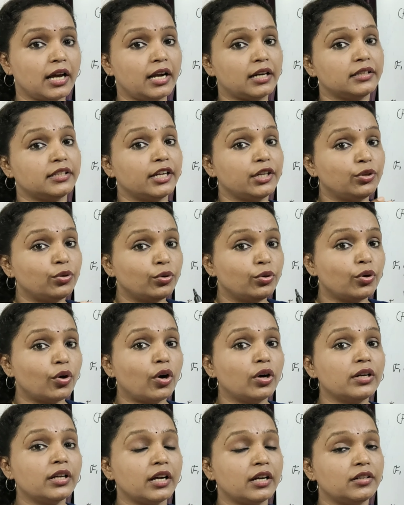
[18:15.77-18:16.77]
and they do
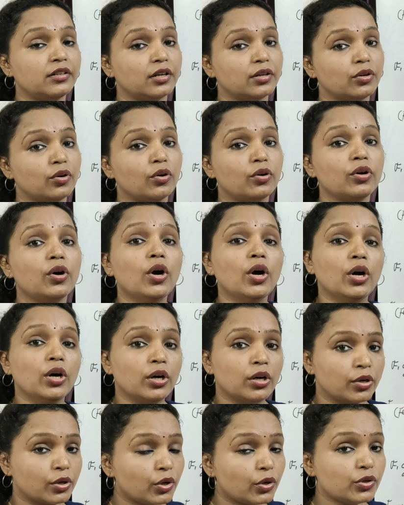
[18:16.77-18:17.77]
not undergo
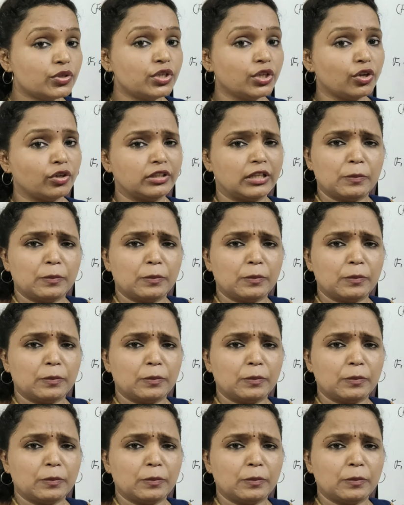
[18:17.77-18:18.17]
crossing over.